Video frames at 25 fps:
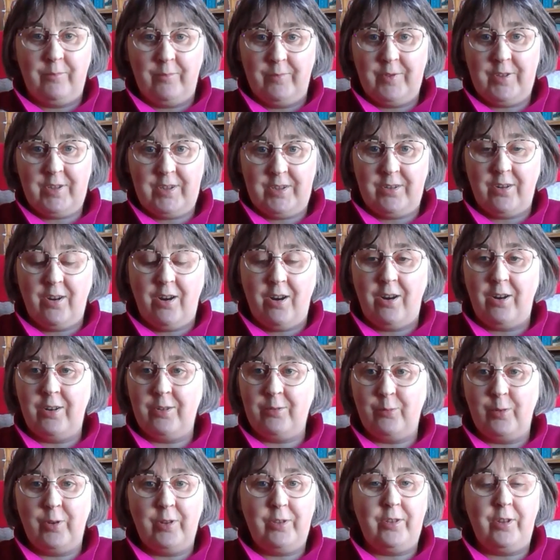
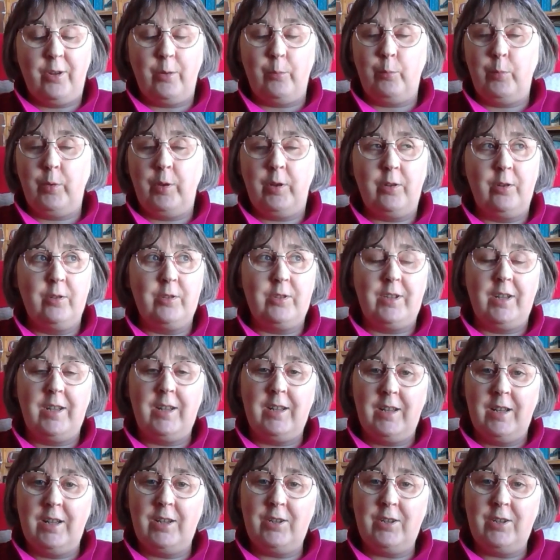start with it, because it